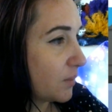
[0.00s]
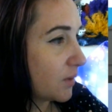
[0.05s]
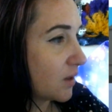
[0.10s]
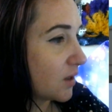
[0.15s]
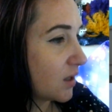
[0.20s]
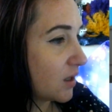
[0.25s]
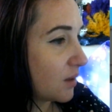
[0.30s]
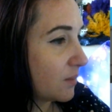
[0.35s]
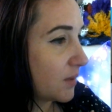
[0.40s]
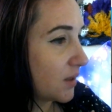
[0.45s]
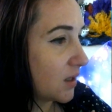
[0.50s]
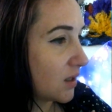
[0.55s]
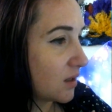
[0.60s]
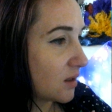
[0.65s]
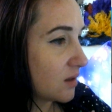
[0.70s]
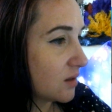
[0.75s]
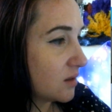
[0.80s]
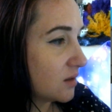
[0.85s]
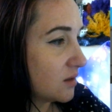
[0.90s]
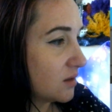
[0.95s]
up and
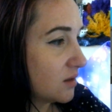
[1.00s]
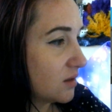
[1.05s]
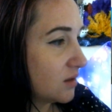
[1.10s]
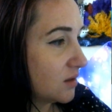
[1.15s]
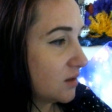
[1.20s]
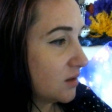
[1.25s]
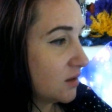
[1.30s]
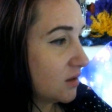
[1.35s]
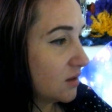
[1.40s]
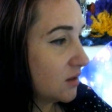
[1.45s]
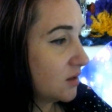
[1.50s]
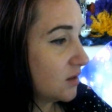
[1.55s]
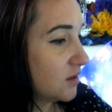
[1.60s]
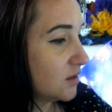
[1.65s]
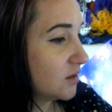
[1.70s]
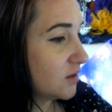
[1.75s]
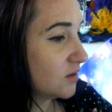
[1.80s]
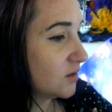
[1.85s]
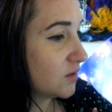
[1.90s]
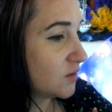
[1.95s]
coming
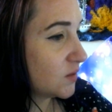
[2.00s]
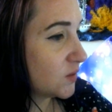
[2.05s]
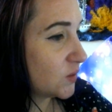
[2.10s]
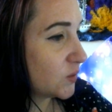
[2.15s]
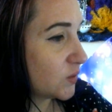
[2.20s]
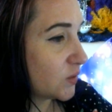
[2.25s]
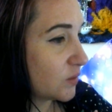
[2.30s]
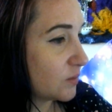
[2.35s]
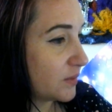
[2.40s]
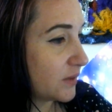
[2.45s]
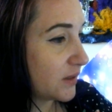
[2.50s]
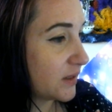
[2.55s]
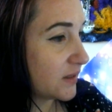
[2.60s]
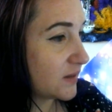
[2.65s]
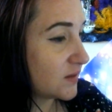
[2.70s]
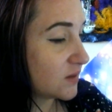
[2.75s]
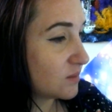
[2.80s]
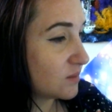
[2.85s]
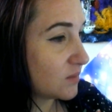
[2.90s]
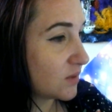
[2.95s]
sort of
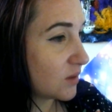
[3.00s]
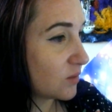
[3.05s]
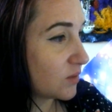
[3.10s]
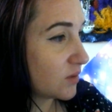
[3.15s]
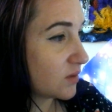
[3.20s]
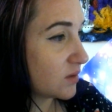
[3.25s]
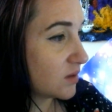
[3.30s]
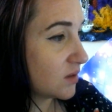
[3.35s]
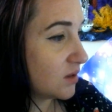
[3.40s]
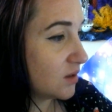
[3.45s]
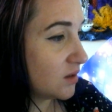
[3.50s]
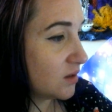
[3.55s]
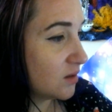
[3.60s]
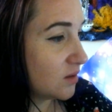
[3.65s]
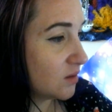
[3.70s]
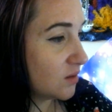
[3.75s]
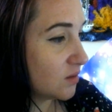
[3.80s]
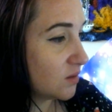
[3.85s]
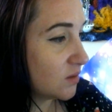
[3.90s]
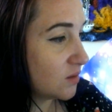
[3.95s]
place that might want
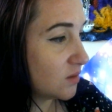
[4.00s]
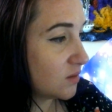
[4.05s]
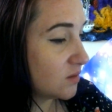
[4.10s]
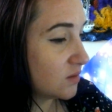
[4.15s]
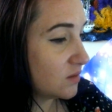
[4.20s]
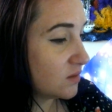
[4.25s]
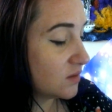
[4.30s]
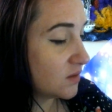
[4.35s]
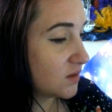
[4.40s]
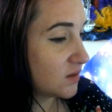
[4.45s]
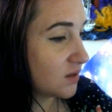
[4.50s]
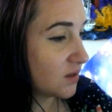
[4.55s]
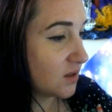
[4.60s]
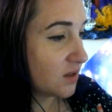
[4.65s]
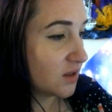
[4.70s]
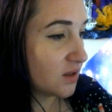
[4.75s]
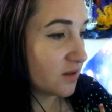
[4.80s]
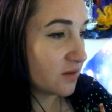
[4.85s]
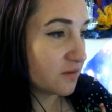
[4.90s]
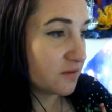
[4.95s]
those.
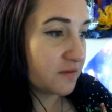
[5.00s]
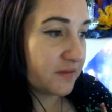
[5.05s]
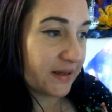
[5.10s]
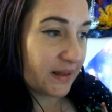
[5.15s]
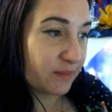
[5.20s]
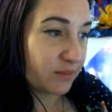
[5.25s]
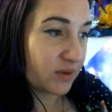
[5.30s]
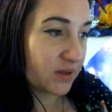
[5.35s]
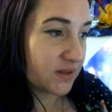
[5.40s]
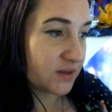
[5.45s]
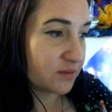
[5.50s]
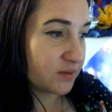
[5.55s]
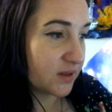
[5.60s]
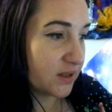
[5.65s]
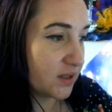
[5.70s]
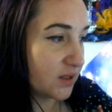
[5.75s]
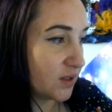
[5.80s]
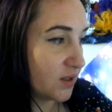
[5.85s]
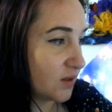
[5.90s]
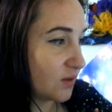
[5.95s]
Flatbread's
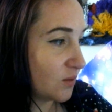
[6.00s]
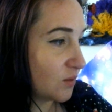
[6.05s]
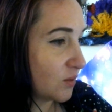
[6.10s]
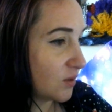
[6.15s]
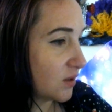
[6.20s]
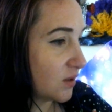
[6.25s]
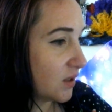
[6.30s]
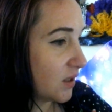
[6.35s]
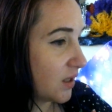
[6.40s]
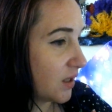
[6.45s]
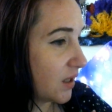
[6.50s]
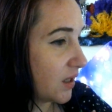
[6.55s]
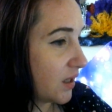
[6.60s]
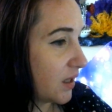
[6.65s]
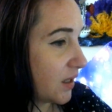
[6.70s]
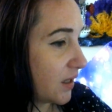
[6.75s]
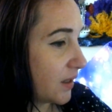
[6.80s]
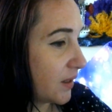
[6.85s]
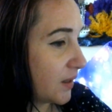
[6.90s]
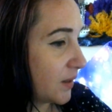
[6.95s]
really cool.
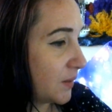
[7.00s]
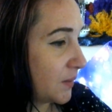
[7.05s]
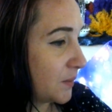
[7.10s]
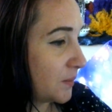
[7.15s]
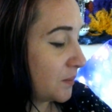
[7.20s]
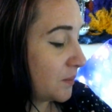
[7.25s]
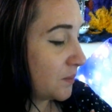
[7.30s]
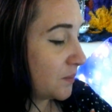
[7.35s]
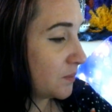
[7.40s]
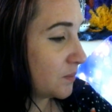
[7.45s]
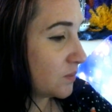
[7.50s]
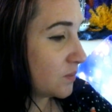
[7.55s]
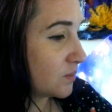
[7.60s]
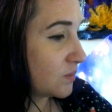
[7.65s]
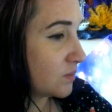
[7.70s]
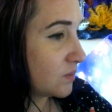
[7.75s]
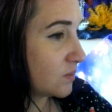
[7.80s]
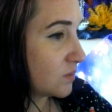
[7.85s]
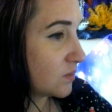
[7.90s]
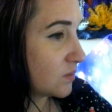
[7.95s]

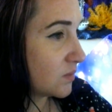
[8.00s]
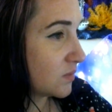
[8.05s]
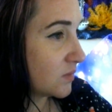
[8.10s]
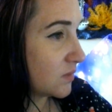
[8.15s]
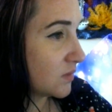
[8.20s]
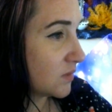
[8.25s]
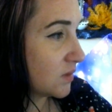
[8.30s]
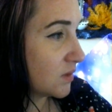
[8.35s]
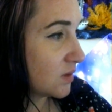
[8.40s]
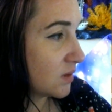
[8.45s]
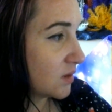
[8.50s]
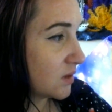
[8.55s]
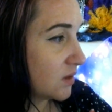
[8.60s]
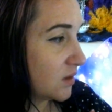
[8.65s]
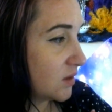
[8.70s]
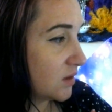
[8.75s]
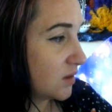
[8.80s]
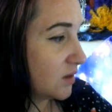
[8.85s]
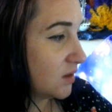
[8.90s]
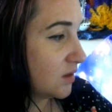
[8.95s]
I'm
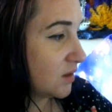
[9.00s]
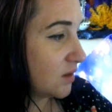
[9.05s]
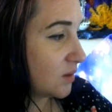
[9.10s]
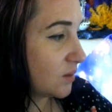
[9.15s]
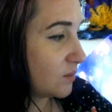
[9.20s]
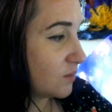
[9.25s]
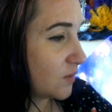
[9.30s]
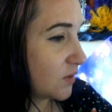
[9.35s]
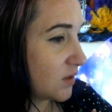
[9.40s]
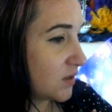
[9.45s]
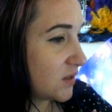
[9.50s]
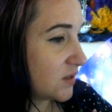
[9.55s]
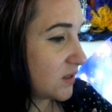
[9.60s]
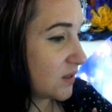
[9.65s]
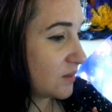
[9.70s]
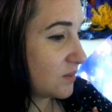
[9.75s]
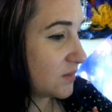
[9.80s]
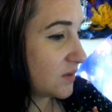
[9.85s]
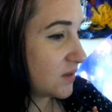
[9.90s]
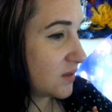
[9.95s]
very
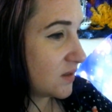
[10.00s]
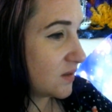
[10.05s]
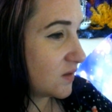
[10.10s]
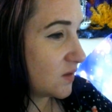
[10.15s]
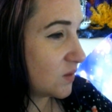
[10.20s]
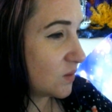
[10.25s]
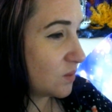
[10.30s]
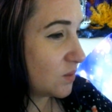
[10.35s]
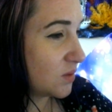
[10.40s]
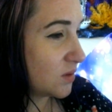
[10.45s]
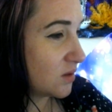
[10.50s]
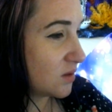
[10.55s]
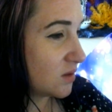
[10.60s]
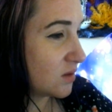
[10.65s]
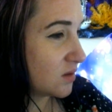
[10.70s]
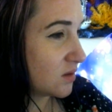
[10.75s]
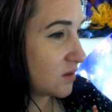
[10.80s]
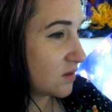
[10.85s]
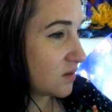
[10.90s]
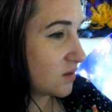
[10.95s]
tempted to
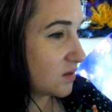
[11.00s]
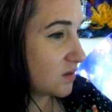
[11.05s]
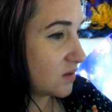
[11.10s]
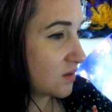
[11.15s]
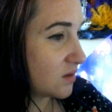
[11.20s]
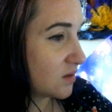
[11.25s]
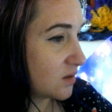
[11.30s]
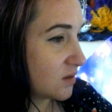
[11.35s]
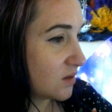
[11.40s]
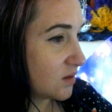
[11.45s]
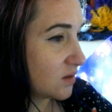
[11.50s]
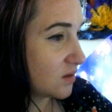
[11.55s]
put